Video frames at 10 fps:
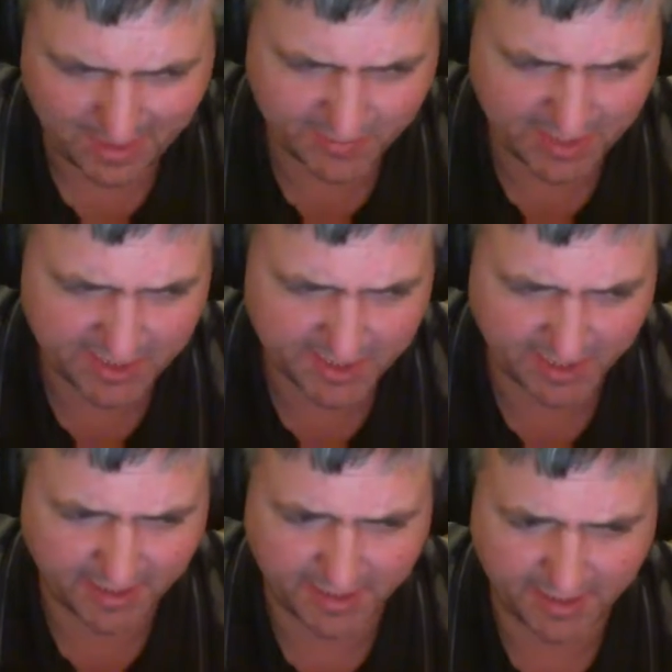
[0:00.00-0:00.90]
It's based
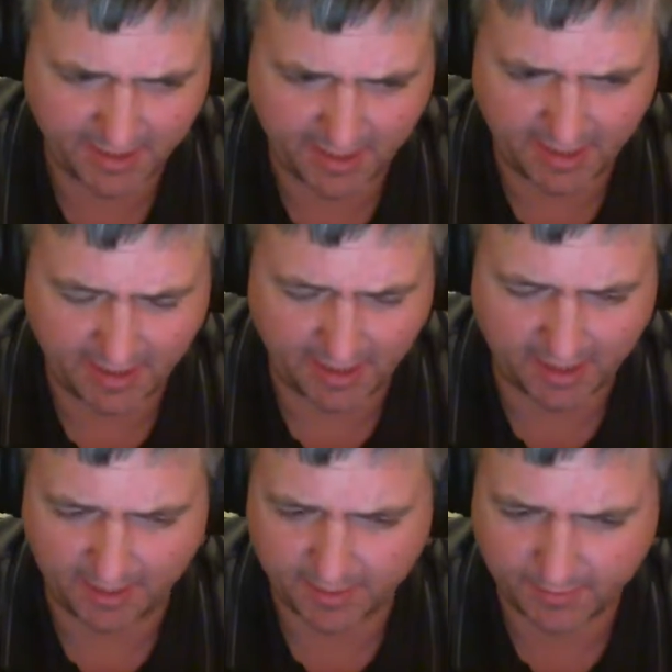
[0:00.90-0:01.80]
on a
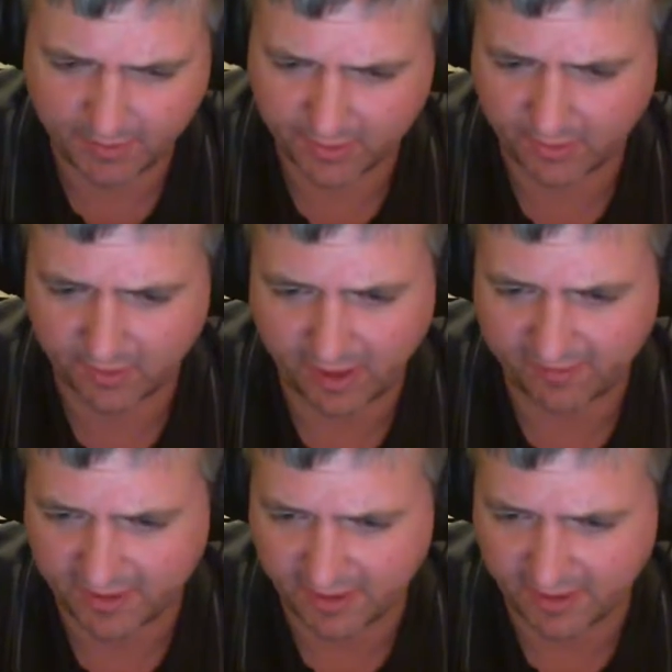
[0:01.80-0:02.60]
comic book or a graphic